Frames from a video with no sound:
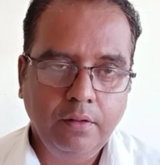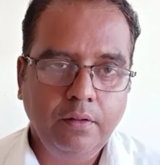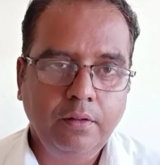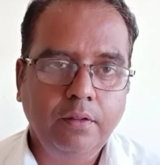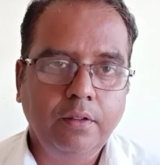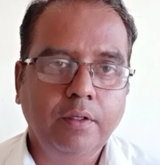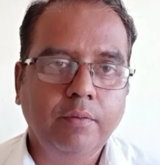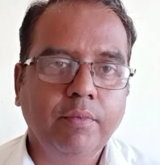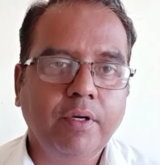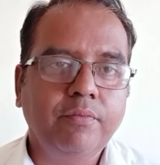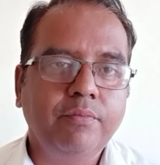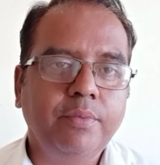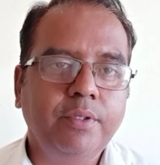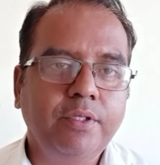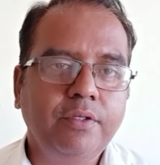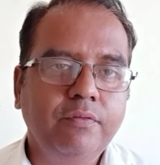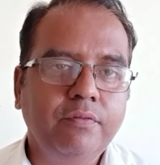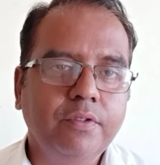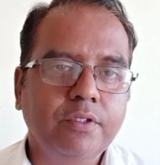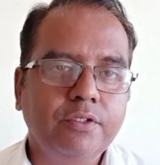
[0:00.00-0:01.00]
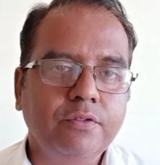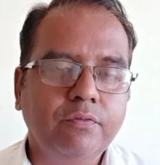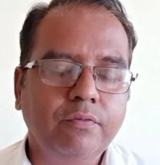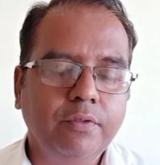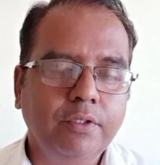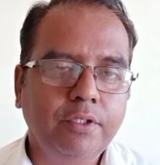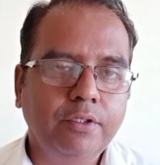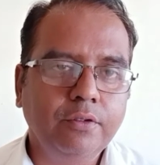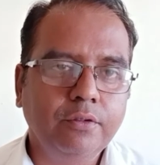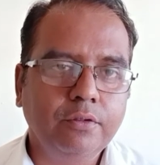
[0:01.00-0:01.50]
in my previous
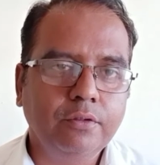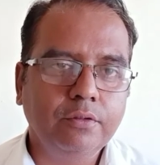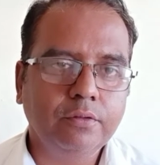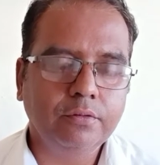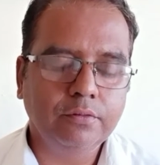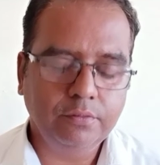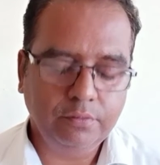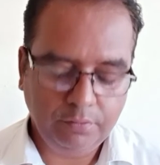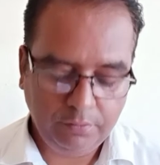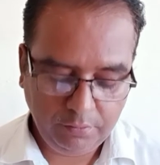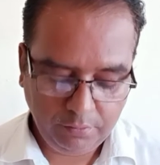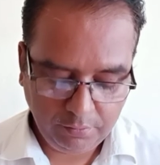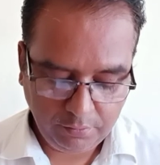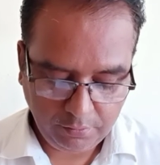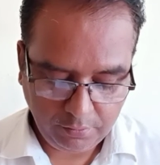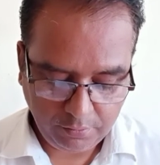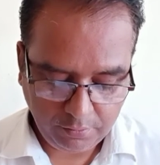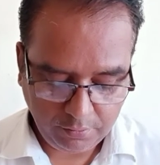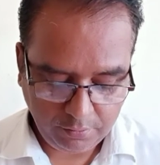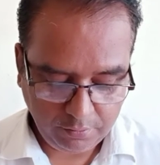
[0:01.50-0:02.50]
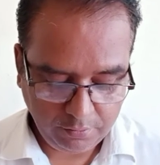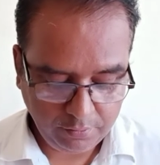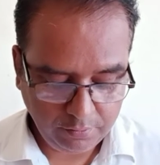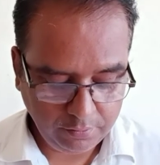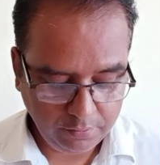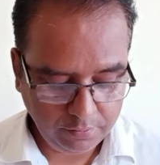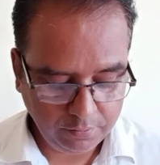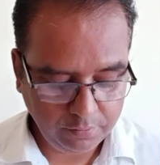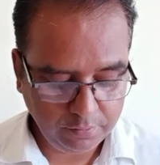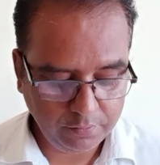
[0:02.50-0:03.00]
video
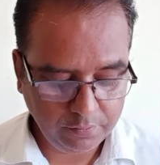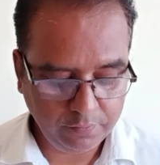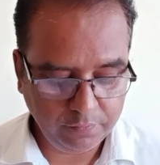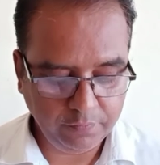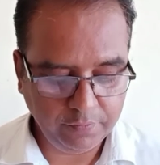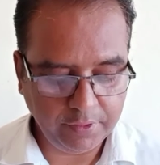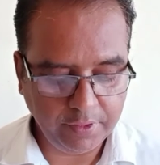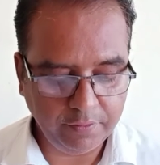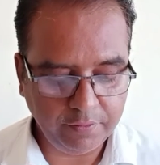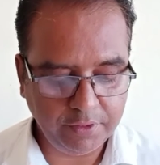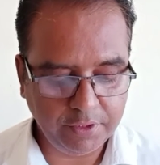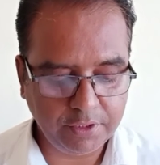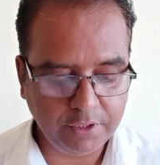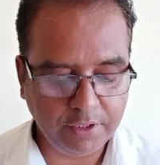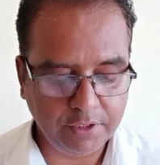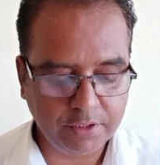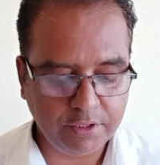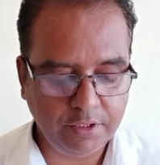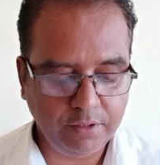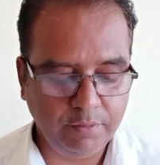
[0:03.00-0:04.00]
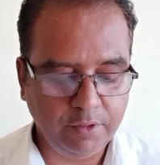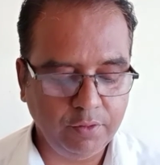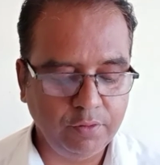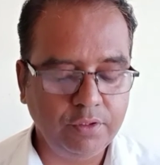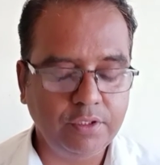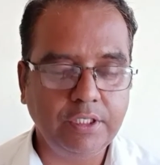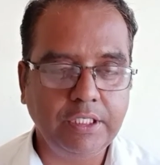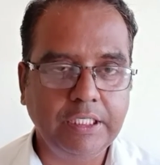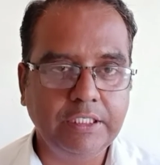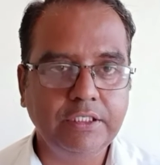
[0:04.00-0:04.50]
we have discussed
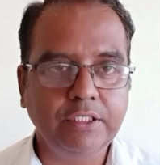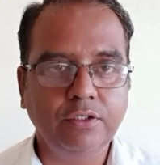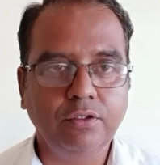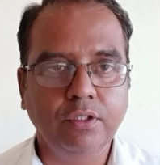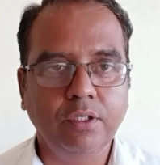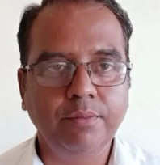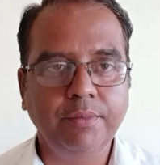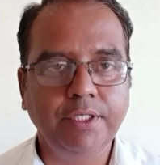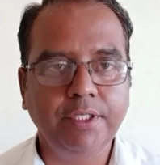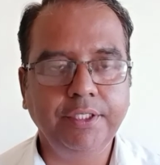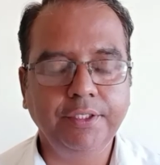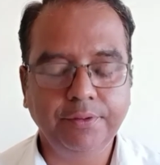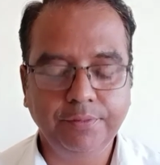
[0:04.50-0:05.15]
about tragic comedy.